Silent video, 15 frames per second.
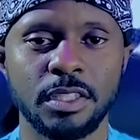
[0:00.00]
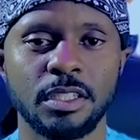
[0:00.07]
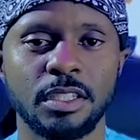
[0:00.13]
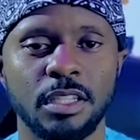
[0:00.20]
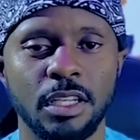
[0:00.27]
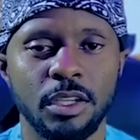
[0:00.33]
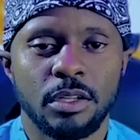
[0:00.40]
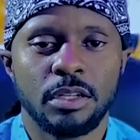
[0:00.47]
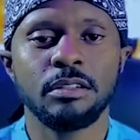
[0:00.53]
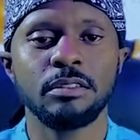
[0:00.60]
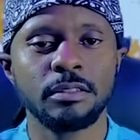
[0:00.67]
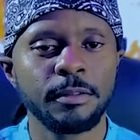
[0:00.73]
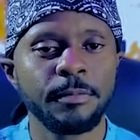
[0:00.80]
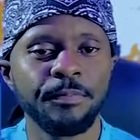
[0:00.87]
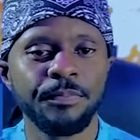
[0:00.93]
There you go.
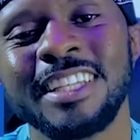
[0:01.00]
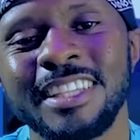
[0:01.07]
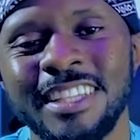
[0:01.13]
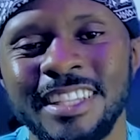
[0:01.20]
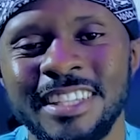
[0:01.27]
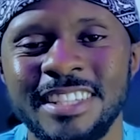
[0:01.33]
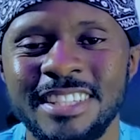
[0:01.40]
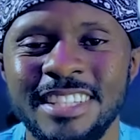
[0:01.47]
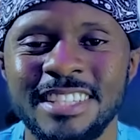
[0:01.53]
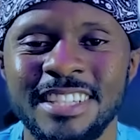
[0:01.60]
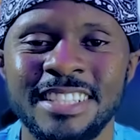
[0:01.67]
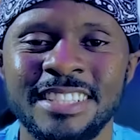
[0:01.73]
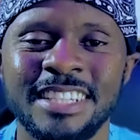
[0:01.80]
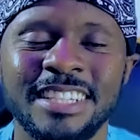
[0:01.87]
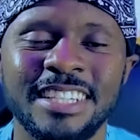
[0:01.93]
This is
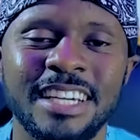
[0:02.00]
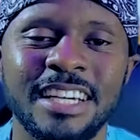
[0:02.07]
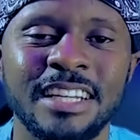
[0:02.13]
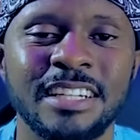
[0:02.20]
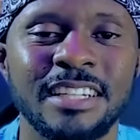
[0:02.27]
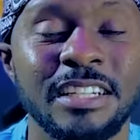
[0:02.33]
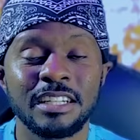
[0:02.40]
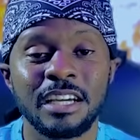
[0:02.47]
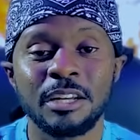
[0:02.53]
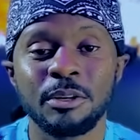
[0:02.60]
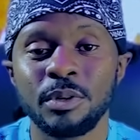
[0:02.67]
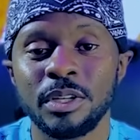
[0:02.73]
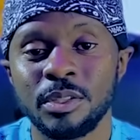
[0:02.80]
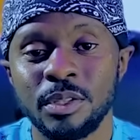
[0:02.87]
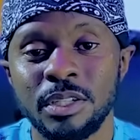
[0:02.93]
us again, and
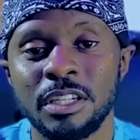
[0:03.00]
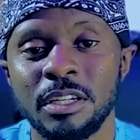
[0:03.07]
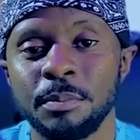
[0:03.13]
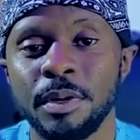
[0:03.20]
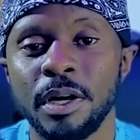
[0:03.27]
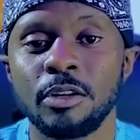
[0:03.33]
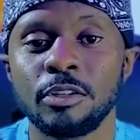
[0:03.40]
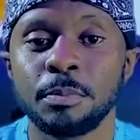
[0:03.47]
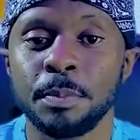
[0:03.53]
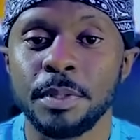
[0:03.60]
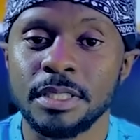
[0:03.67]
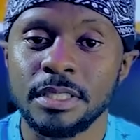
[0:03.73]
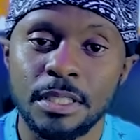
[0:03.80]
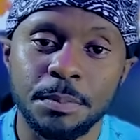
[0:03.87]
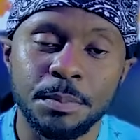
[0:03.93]
we're talking about
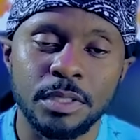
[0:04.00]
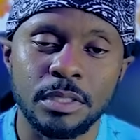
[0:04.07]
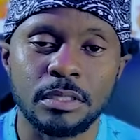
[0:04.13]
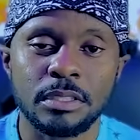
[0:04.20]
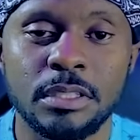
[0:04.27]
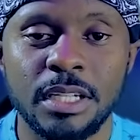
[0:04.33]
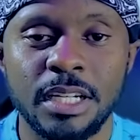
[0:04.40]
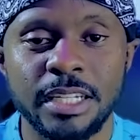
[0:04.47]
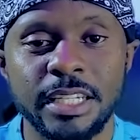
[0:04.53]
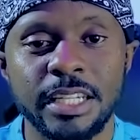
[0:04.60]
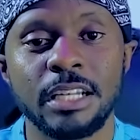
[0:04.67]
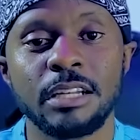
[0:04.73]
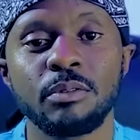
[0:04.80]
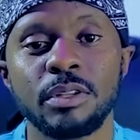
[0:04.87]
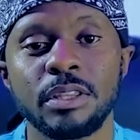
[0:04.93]
perceptions,
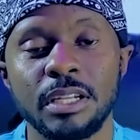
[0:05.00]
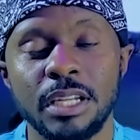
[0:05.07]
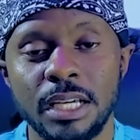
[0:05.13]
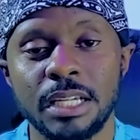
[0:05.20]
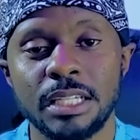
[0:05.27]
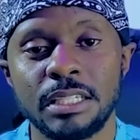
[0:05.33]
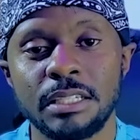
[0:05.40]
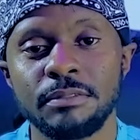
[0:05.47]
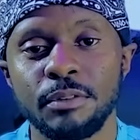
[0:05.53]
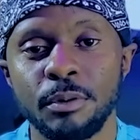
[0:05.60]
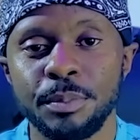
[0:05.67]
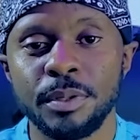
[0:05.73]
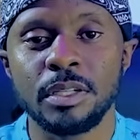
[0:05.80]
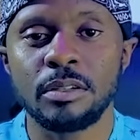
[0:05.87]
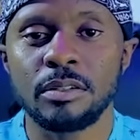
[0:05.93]
dealing with negative
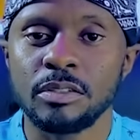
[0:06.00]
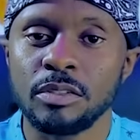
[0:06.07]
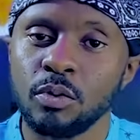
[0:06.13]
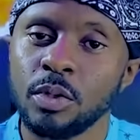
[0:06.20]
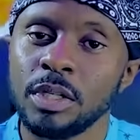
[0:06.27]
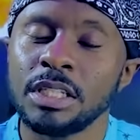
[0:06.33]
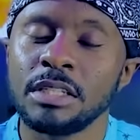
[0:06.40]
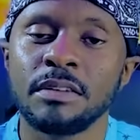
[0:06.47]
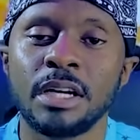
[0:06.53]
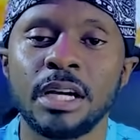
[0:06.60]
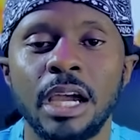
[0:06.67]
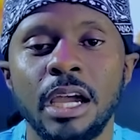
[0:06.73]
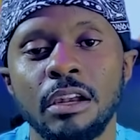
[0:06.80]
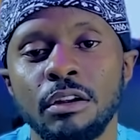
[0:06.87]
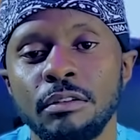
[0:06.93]
opinions or whatever
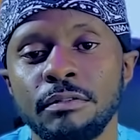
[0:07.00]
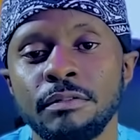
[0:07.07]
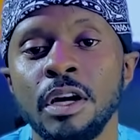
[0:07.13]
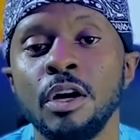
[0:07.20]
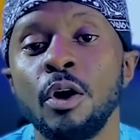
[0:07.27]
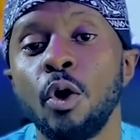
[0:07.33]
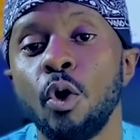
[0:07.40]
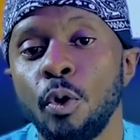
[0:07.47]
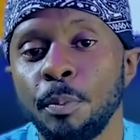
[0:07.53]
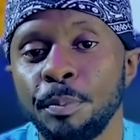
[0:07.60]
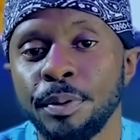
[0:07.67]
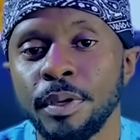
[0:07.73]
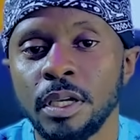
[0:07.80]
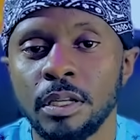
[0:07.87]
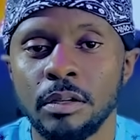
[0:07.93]
kind of
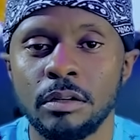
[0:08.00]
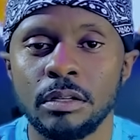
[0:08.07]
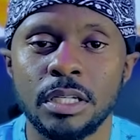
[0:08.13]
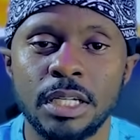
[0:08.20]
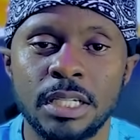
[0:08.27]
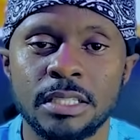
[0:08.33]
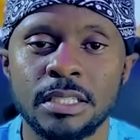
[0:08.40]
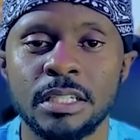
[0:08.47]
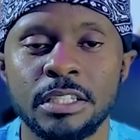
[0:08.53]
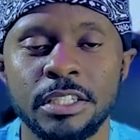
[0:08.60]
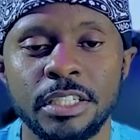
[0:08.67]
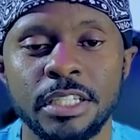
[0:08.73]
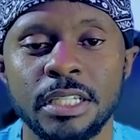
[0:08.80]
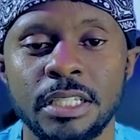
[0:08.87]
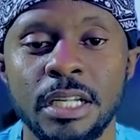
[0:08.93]
opinion as a
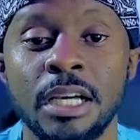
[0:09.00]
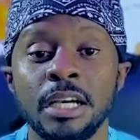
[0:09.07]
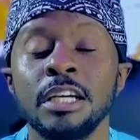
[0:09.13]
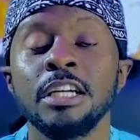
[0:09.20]
creator.